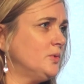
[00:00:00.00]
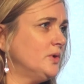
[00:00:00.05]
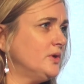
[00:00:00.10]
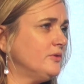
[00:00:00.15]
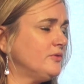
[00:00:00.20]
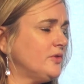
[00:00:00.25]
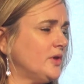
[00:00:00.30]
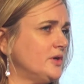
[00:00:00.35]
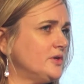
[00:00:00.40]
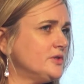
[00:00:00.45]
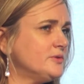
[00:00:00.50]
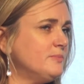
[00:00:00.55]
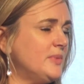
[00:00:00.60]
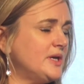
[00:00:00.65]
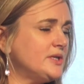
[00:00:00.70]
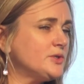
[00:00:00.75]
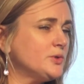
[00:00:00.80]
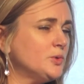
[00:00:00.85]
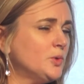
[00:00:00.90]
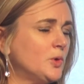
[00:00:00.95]
one of those
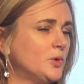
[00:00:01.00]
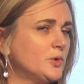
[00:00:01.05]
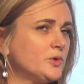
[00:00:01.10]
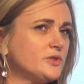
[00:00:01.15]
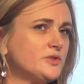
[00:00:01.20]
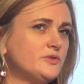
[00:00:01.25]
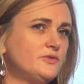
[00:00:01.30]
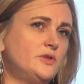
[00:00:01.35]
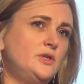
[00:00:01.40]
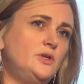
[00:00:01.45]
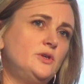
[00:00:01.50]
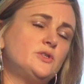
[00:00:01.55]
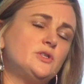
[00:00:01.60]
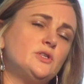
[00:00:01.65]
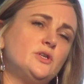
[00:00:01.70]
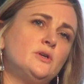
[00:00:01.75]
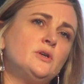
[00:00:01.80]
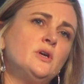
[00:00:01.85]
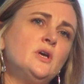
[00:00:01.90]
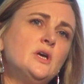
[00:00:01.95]
mental hooks for you
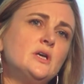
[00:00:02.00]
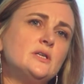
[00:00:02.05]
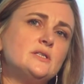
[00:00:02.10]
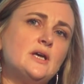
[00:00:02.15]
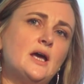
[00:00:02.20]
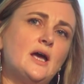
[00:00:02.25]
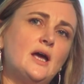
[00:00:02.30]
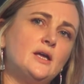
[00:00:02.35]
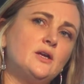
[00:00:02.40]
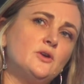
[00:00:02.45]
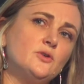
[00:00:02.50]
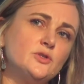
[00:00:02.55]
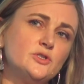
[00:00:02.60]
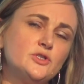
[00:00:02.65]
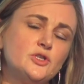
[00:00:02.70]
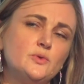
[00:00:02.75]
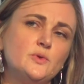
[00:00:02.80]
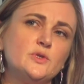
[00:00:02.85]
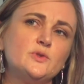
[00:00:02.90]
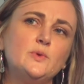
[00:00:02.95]
to hang on
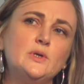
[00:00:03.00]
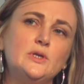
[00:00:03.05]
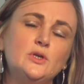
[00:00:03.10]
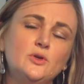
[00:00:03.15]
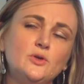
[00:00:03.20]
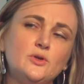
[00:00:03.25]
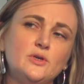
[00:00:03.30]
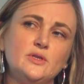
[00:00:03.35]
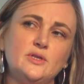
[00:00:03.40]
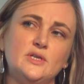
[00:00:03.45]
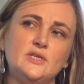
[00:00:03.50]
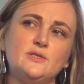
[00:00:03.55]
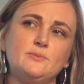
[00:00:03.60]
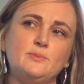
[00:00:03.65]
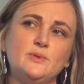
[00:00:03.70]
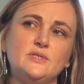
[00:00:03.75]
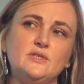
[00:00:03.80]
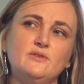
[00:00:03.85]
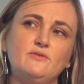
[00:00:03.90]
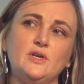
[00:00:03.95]
to as we look at this
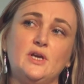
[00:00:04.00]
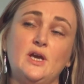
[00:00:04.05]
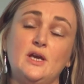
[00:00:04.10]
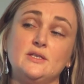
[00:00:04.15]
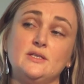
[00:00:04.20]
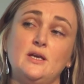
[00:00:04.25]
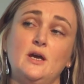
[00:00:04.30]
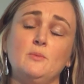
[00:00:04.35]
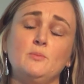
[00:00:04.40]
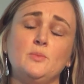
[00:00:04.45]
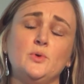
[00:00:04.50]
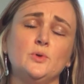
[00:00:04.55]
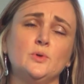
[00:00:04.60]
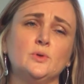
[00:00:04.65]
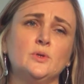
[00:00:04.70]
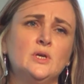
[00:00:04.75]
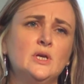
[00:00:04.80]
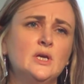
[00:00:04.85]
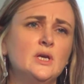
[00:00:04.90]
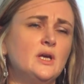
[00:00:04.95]
specific example.
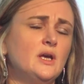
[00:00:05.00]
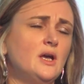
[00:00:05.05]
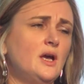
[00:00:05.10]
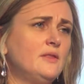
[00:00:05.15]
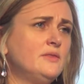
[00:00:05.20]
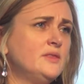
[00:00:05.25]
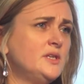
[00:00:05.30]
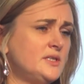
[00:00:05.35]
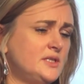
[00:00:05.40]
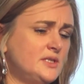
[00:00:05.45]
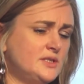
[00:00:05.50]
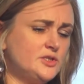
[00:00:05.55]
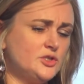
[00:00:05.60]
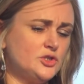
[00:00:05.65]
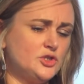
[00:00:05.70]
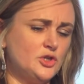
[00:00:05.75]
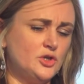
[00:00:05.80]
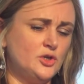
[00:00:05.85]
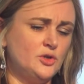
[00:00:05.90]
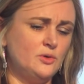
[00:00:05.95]
And this is
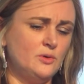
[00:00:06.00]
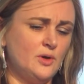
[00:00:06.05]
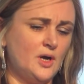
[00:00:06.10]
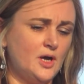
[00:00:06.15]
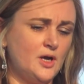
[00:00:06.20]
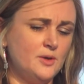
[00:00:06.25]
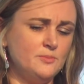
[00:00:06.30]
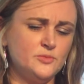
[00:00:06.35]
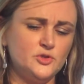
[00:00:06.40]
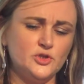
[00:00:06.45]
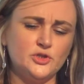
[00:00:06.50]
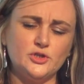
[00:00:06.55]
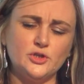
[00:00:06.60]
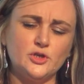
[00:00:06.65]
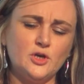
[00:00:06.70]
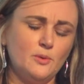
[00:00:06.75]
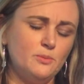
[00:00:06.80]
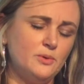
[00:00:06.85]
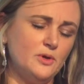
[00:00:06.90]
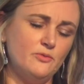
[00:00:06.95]
to just a
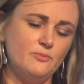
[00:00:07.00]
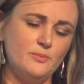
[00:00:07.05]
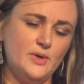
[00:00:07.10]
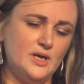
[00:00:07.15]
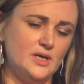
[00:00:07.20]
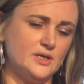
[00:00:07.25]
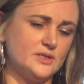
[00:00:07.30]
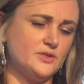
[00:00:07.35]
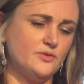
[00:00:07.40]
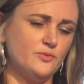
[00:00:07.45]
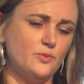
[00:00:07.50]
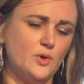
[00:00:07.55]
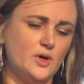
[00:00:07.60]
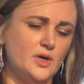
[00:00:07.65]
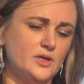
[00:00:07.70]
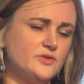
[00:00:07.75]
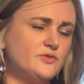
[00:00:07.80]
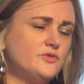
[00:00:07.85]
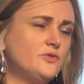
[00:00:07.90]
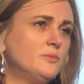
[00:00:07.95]
couple of minutes of
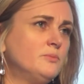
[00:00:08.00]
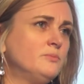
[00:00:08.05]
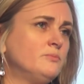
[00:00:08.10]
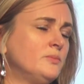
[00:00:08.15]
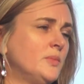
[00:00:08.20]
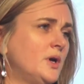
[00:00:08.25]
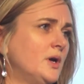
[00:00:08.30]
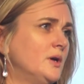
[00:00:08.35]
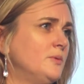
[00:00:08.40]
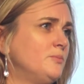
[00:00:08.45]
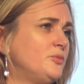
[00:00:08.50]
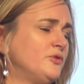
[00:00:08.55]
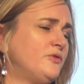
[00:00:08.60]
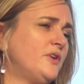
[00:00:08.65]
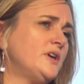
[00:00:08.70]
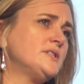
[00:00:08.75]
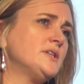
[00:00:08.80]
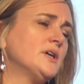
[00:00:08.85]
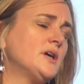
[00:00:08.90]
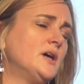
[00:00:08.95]
words from
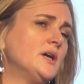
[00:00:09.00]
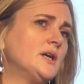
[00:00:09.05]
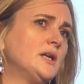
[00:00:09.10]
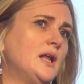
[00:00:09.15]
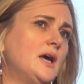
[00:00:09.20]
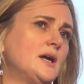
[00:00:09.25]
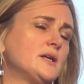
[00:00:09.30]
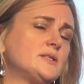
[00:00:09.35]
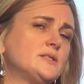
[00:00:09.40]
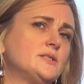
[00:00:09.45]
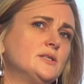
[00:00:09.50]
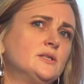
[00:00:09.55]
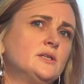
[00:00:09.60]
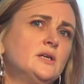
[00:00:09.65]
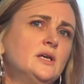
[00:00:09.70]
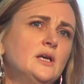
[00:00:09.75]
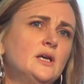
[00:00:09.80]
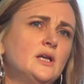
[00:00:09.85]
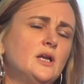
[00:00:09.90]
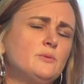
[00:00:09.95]
Professor Guy Claxton.
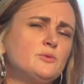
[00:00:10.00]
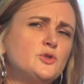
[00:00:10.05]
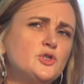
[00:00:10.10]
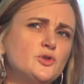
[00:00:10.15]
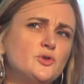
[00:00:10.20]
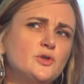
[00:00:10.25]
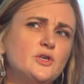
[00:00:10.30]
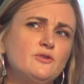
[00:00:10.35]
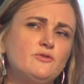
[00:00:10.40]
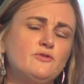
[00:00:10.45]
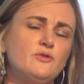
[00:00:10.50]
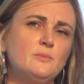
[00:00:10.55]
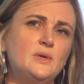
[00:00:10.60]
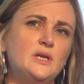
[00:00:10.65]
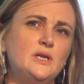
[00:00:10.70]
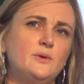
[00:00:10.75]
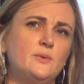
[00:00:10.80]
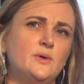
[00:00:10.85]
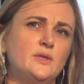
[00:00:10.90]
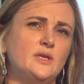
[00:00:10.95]
I'm sure you're
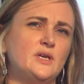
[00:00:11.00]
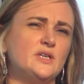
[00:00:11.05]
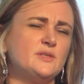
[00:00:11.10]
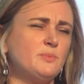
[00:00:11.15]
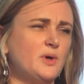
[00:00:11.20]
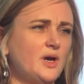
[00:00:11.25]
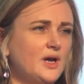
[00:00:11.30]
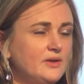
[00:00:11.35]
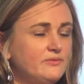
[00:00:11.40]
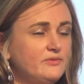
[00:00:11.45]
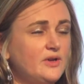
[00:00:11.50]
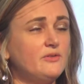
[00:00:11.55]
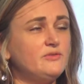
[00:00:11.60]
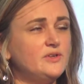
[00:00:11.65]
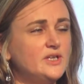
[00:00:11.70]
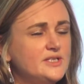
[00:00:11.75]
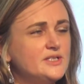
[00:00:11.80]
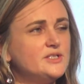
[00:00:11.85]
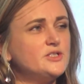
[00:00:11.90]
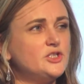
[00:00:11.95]
familiar with this, but I've
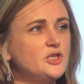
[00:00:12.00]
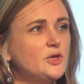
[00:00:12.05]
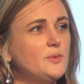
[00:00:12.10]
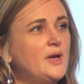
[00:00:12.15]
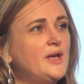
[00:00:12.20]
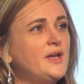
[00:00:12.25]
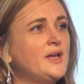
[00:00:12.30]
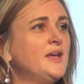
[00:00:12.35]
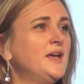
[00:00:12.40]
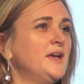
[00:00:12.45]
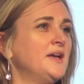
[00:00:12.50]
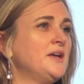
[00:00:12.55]
listened to it